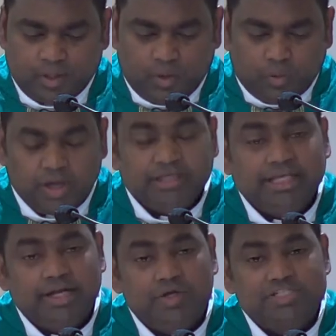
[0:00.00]
One
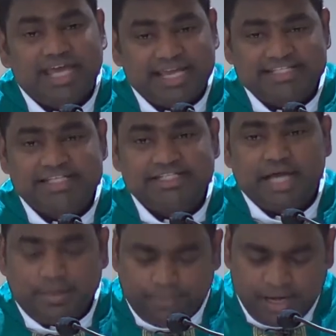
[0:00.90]
cannot exist
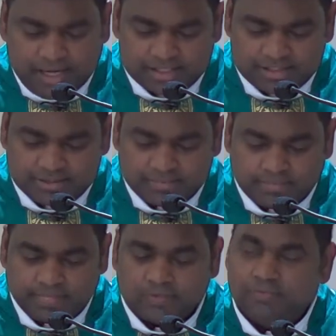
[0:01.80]
apart
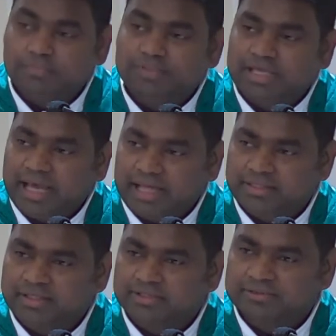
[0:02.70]
from the
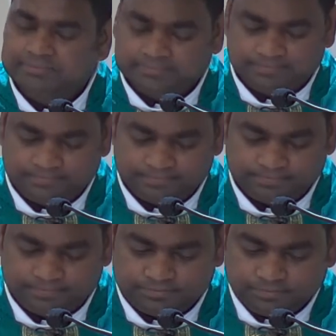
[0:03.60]
other.
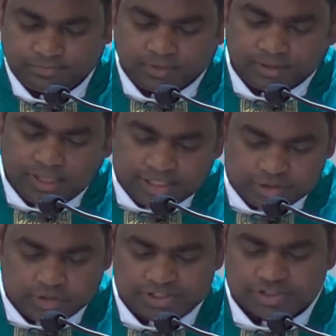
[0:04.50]
In
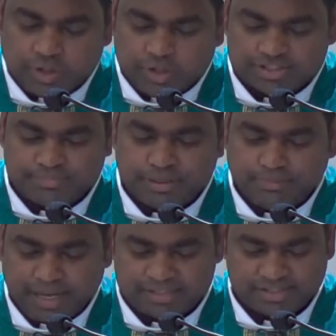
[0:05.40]
today's gospel
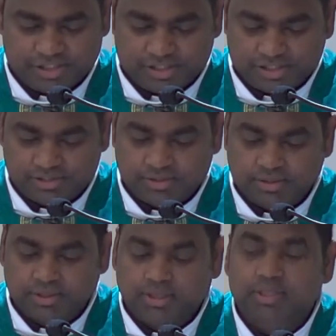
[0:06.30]
passage,
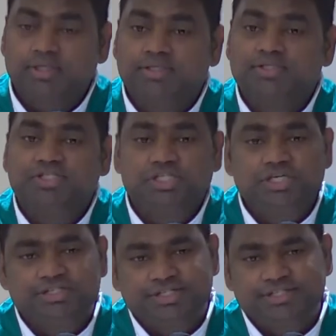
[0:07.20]

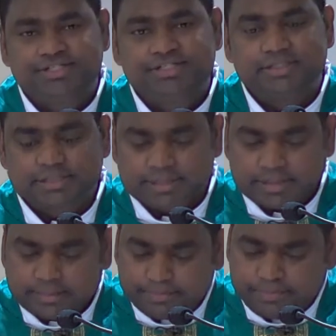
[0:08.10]
Jesus
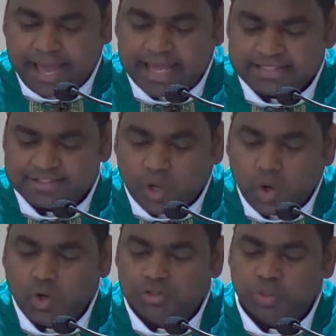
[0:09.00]
packs
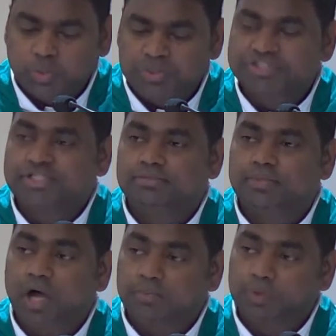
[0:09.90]
all the wisdom
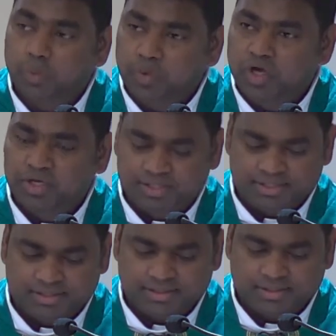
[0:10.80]
of the world
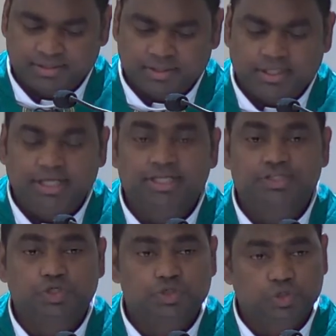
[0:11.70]

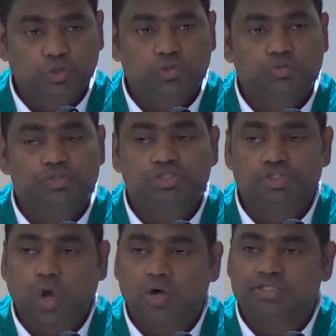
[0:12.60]
into two
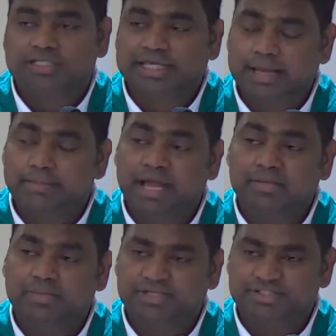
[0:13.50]
short
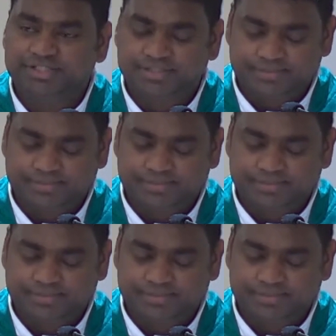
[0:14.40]
commandments.